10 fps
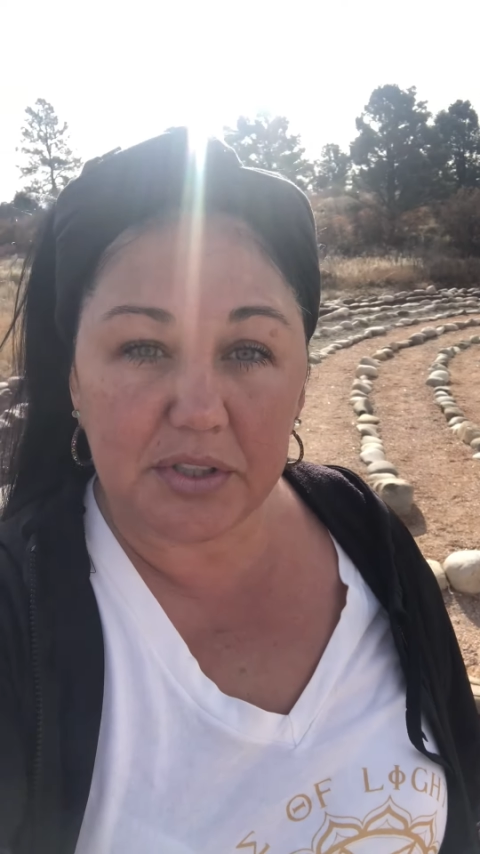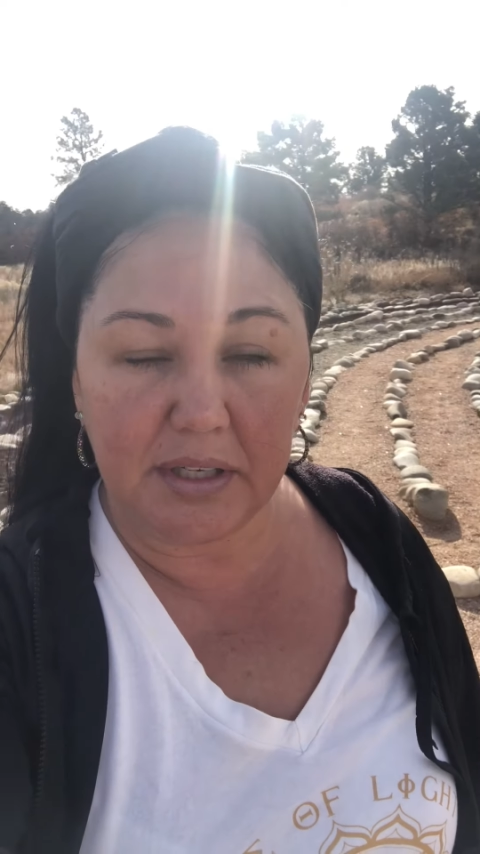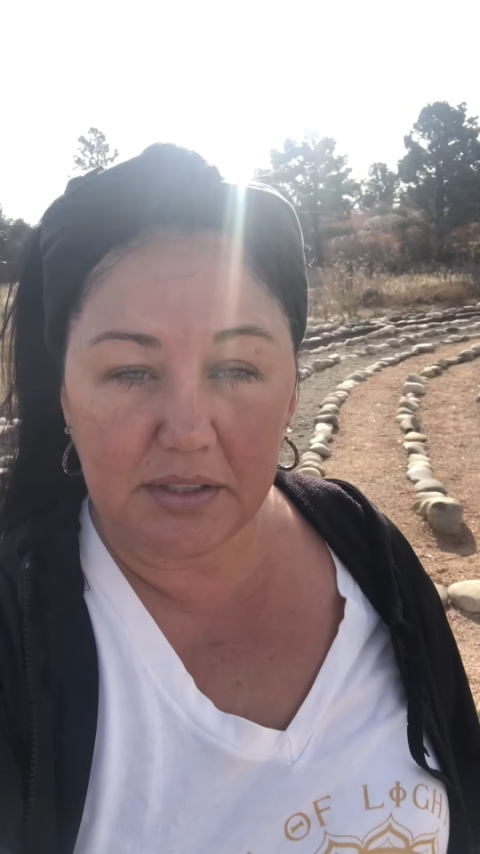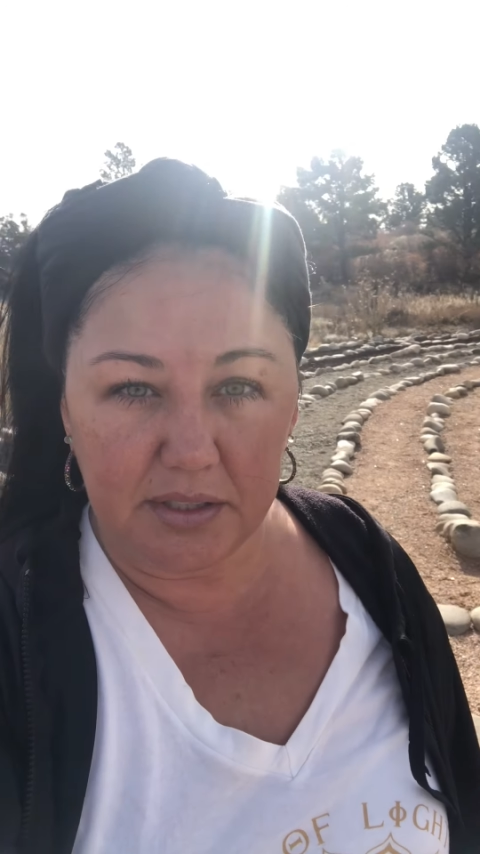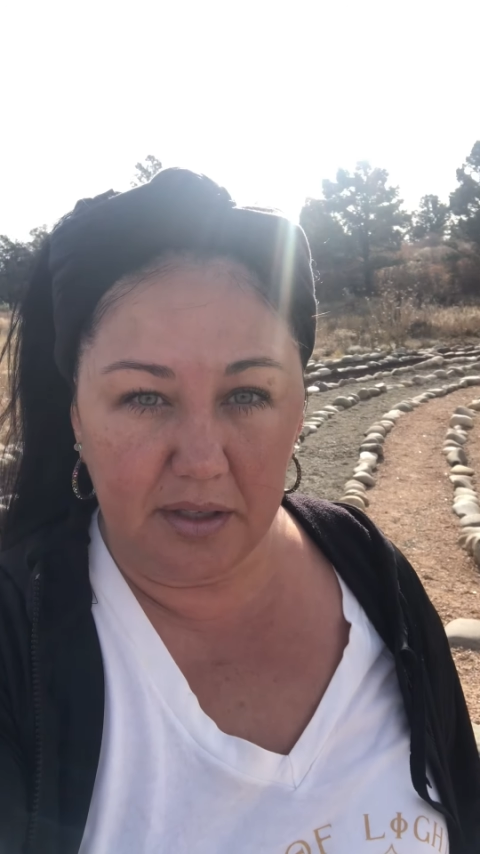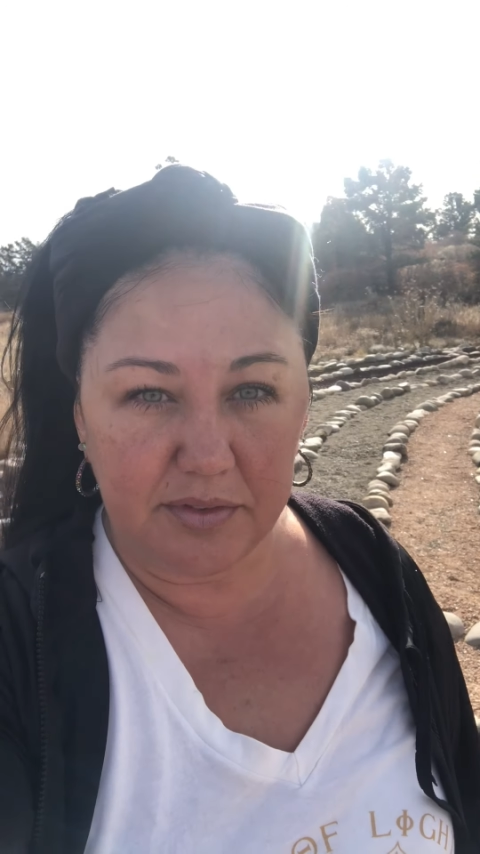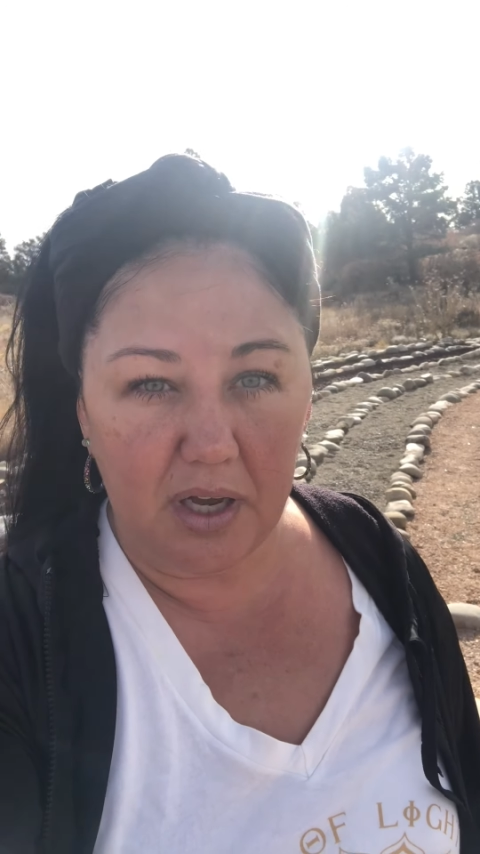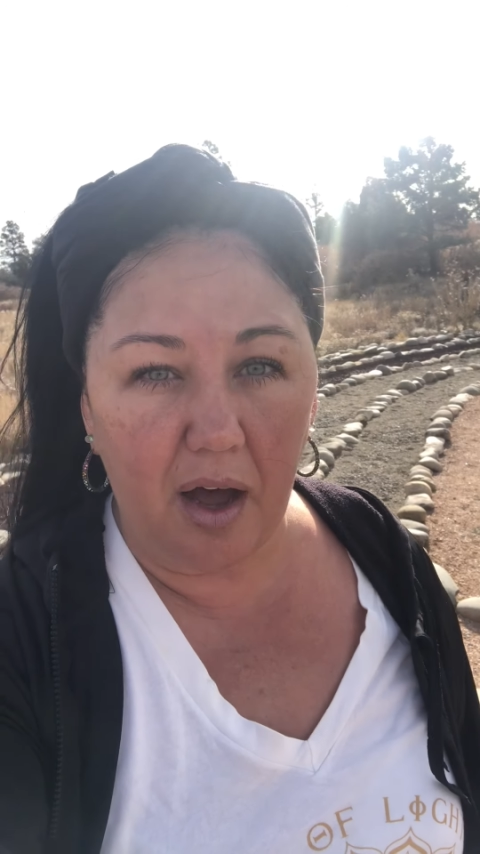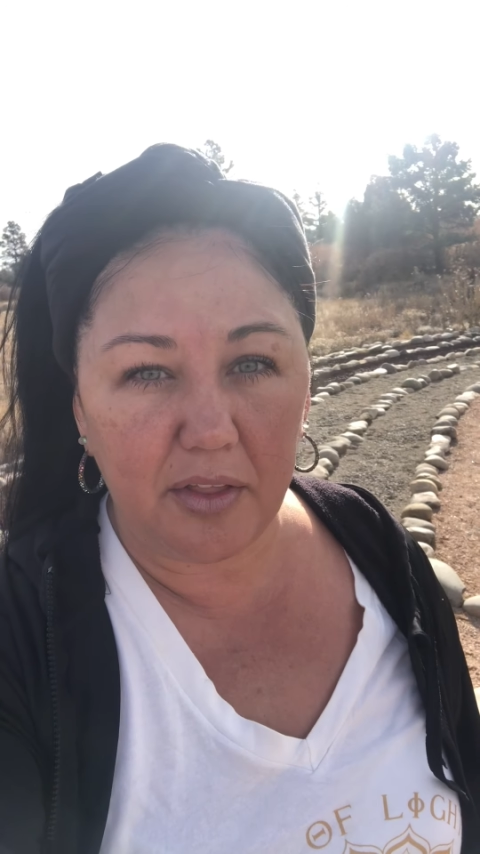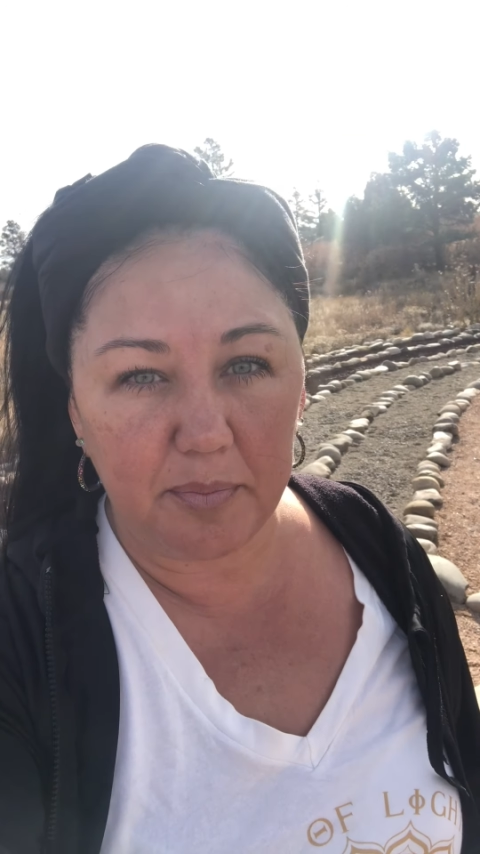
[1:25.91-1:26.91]
sensitive
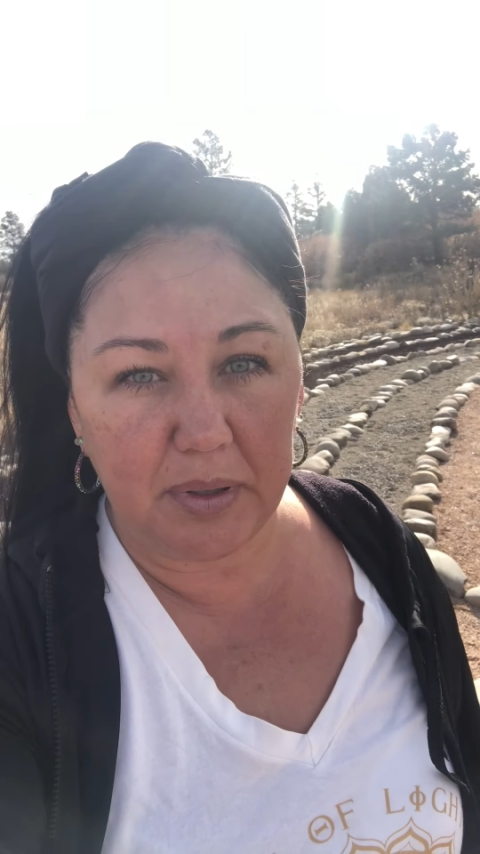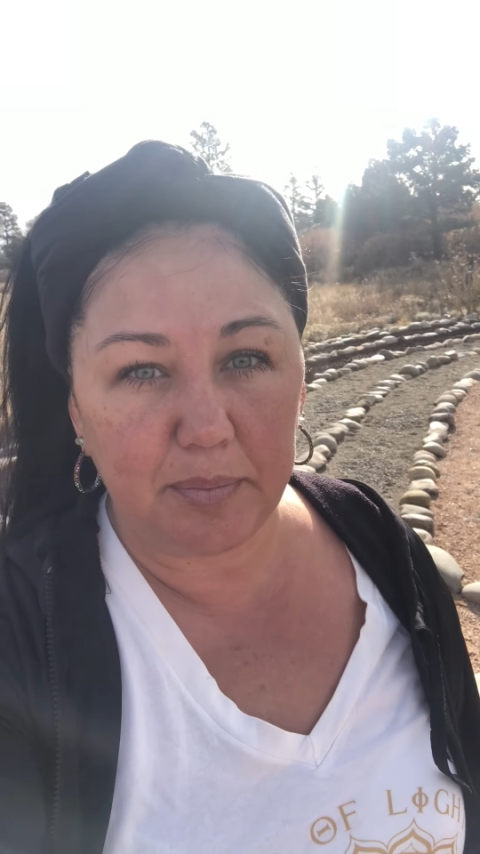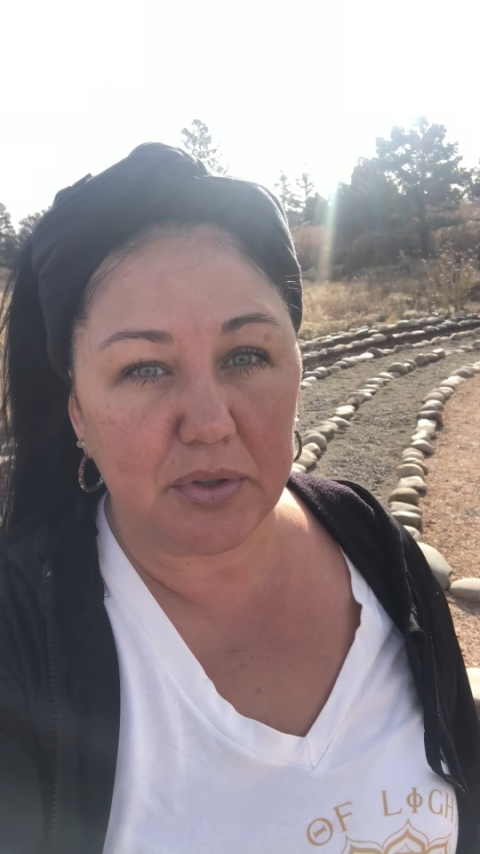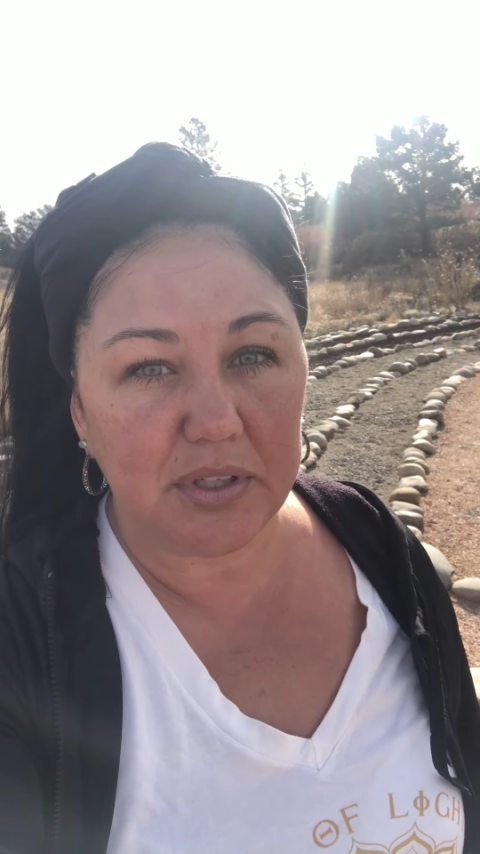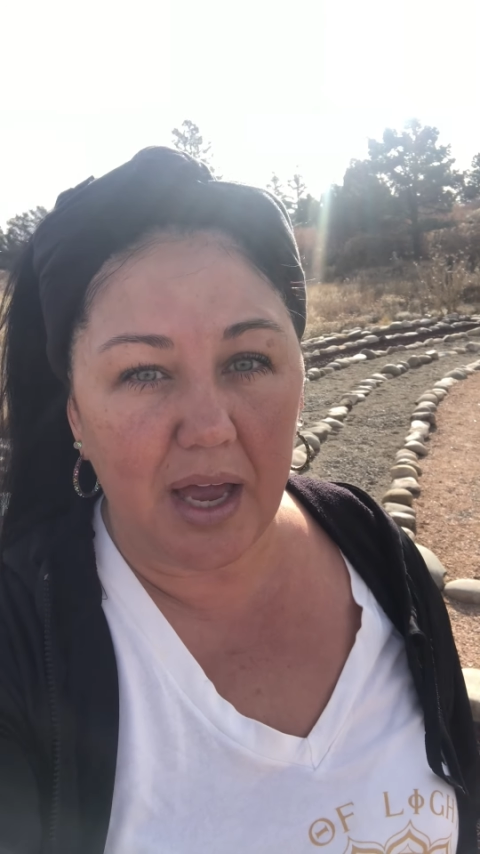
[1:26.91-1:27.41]
to other people's